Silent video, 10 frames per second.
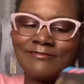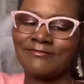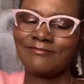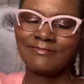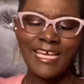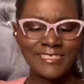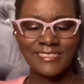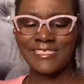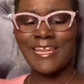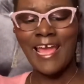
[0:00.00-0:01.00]
that's
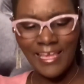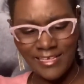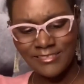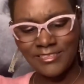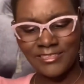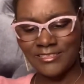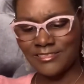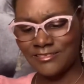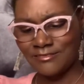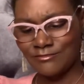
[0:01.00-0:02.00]
nice.
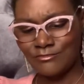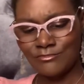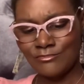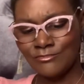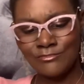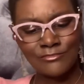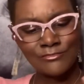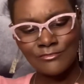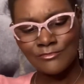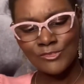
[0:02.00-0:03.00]
Mmm,
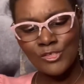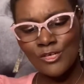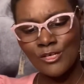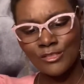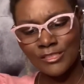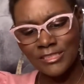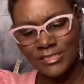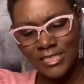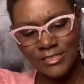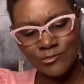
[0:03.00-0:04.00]
girl, look, these
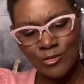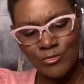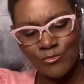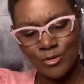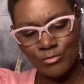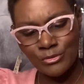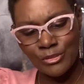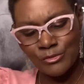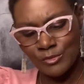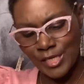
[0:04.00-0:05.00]
colors make me want to put
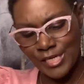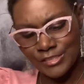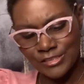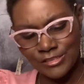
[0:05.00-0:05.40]
on lashes.